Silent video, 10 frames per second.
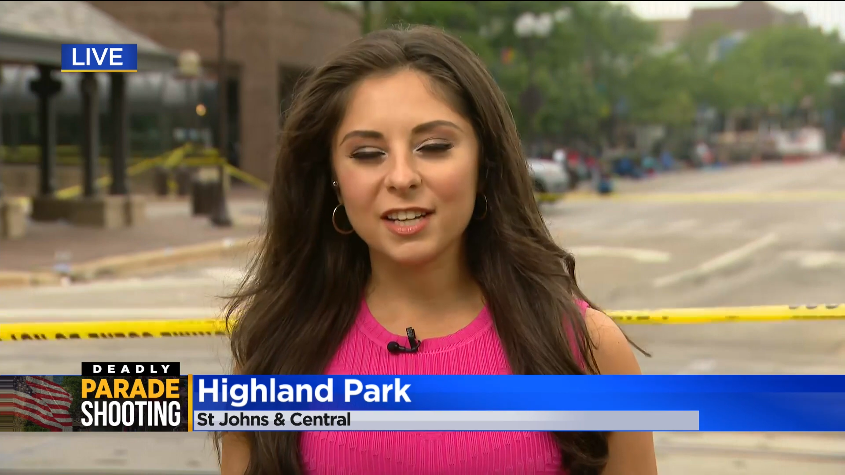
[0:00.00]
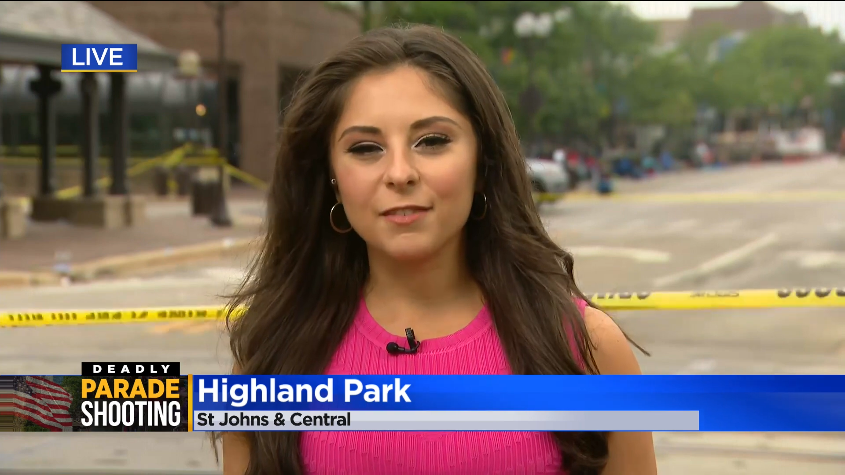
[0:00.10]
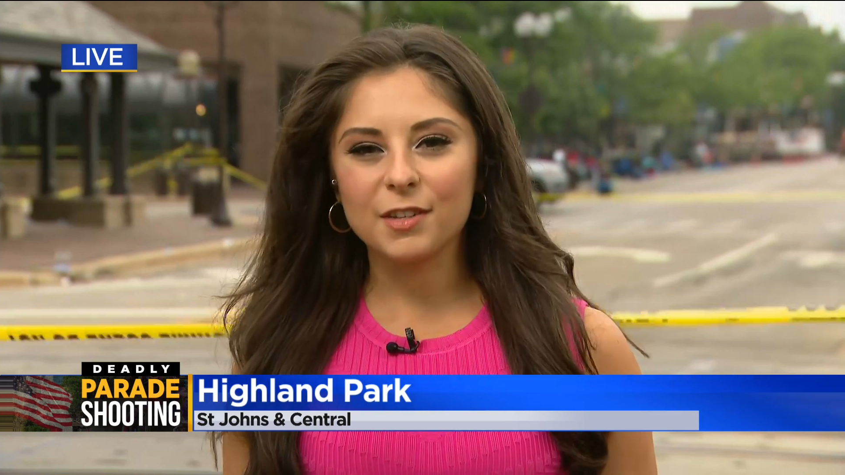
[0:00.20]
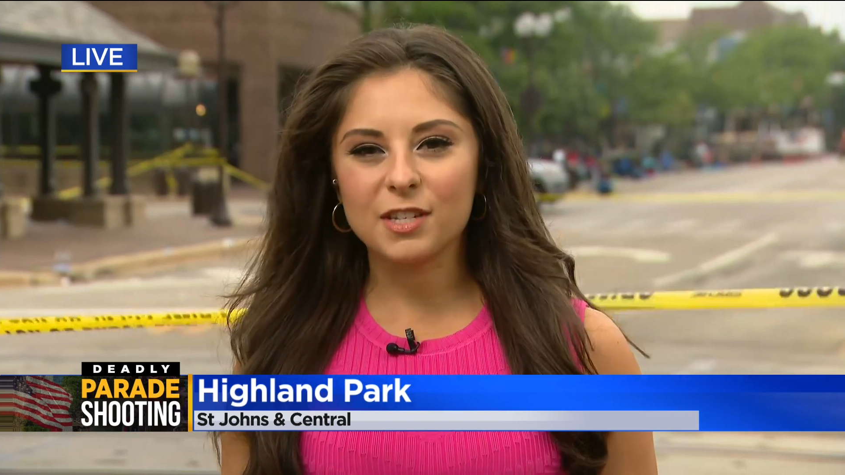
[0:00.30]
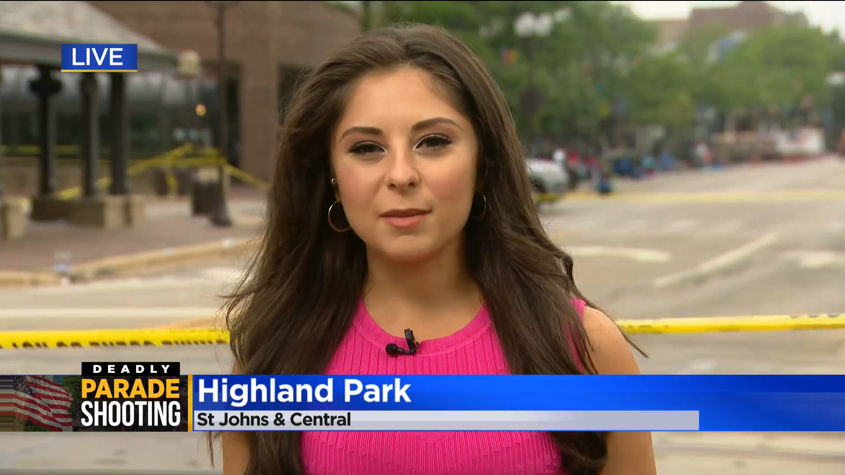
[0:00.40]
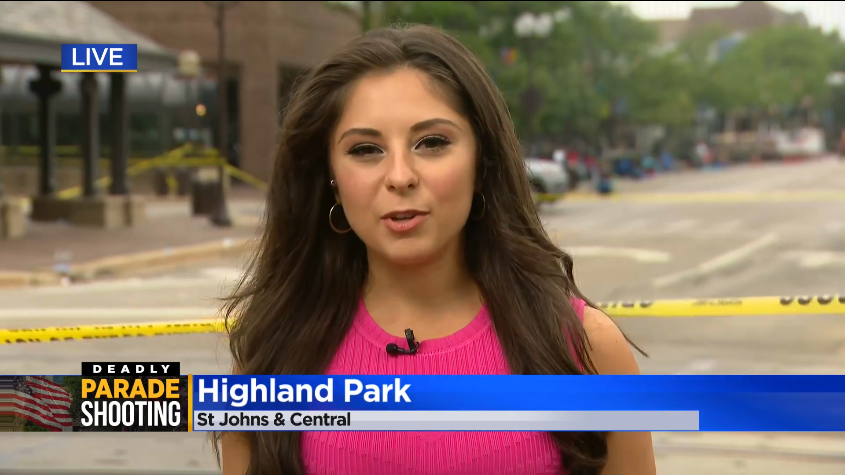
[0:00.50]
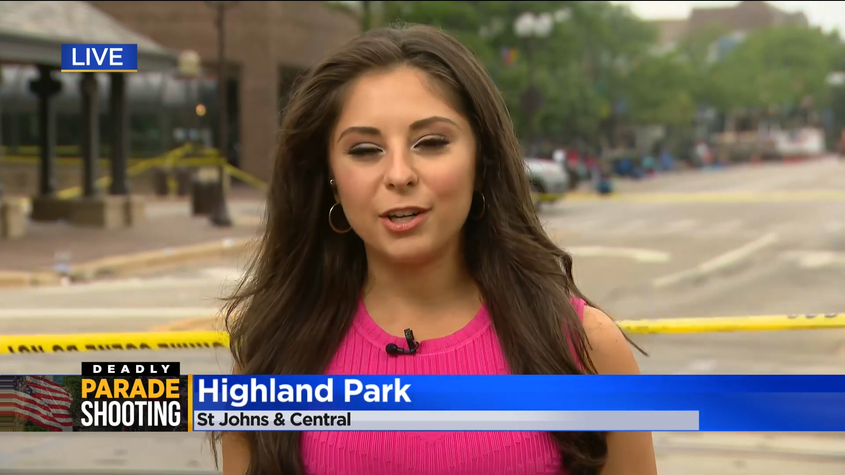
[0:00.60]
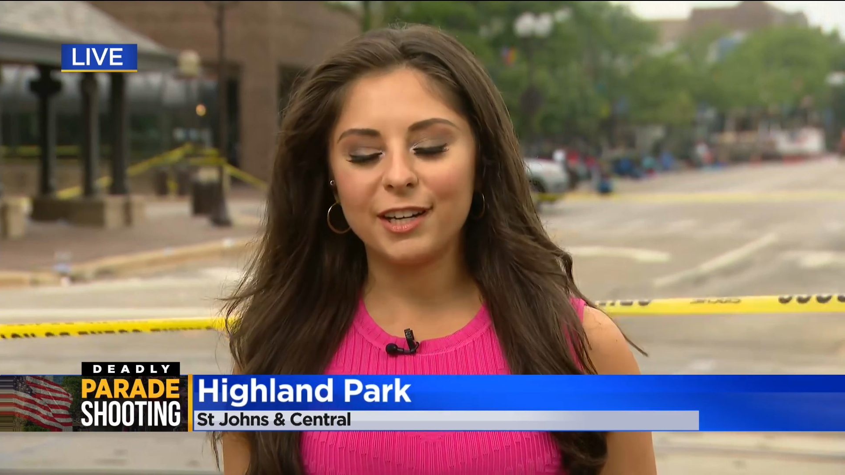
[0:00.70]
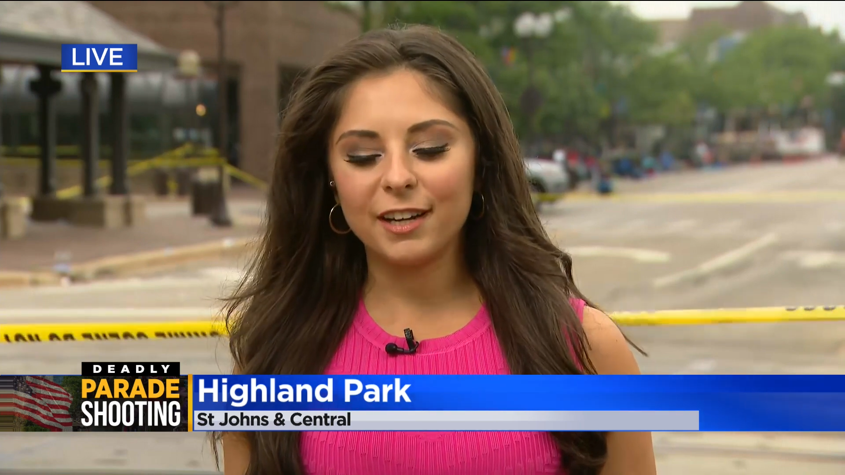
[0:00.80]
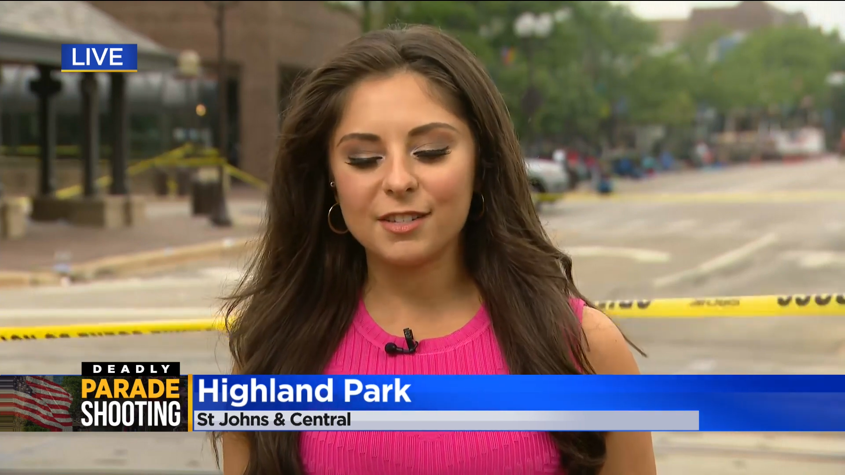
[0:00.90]
give this
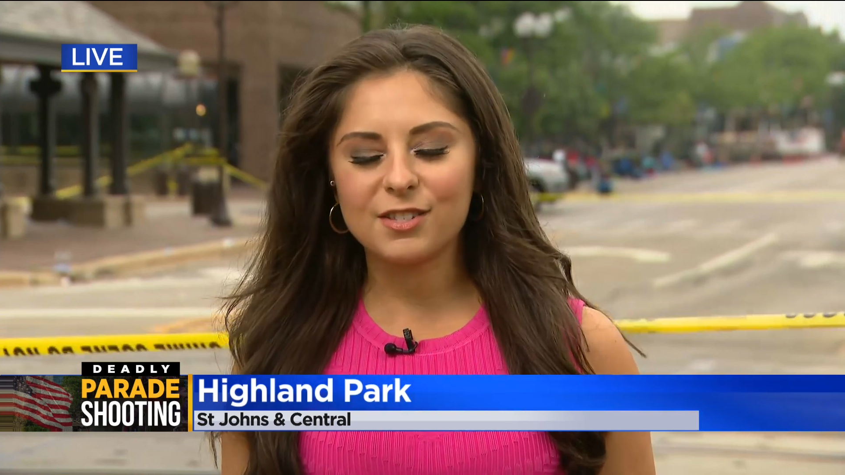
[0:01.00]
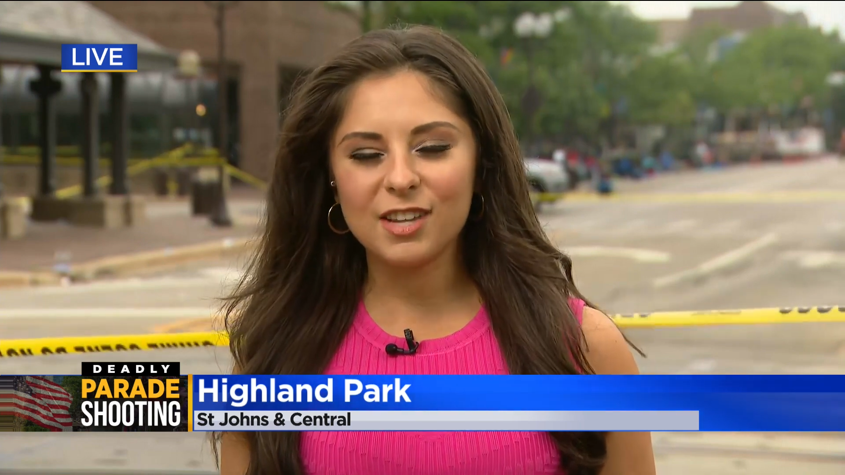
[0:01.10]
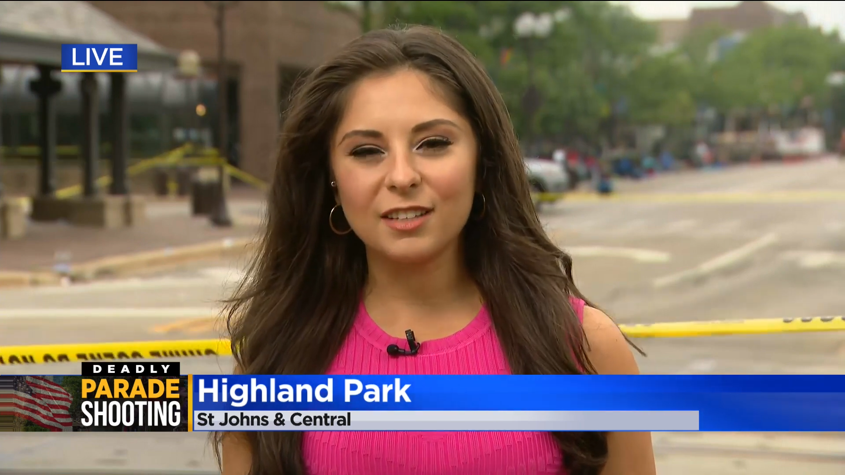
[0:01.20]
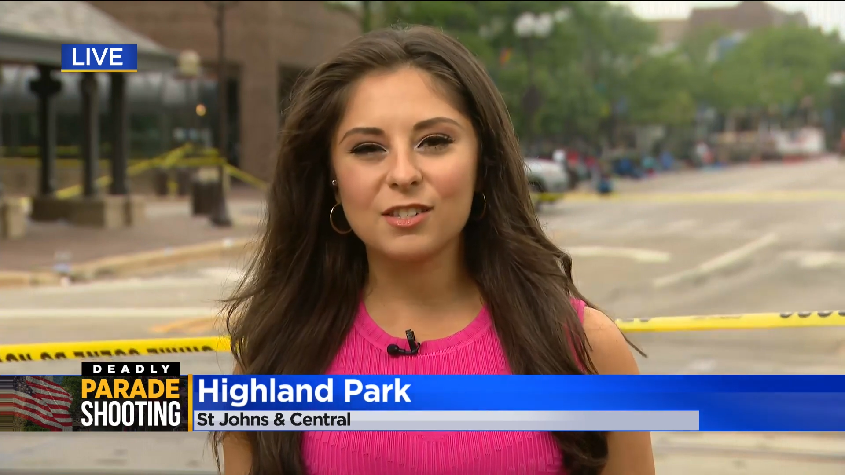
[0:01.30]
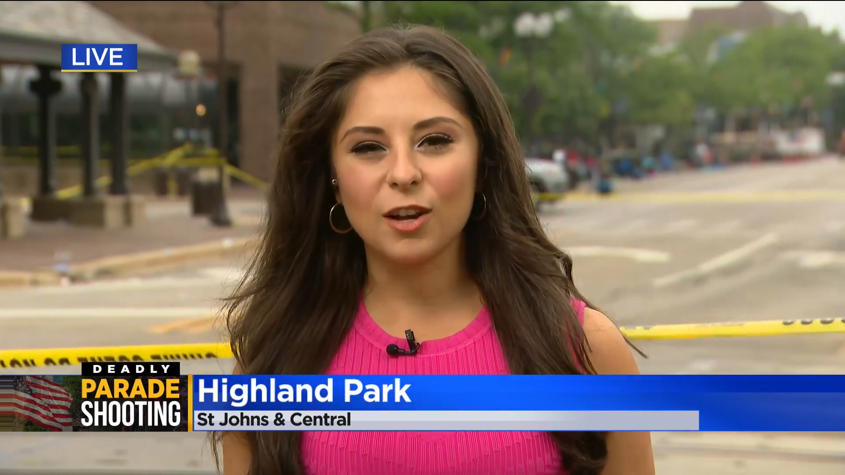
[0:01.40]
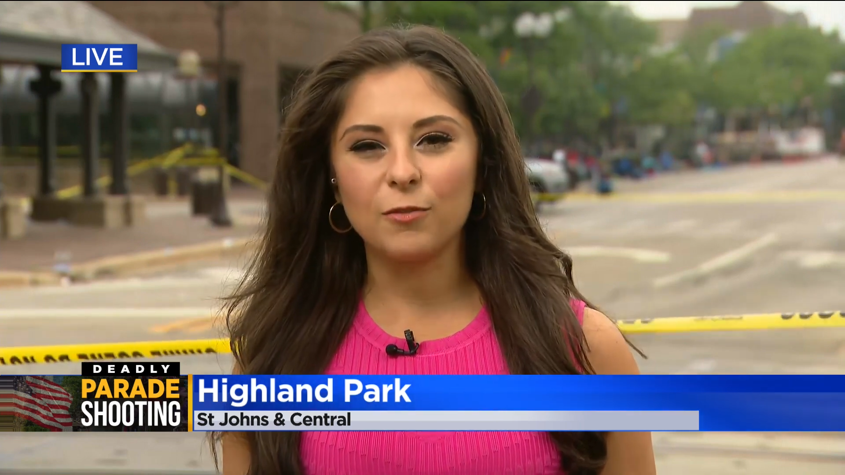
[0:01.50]
community a sense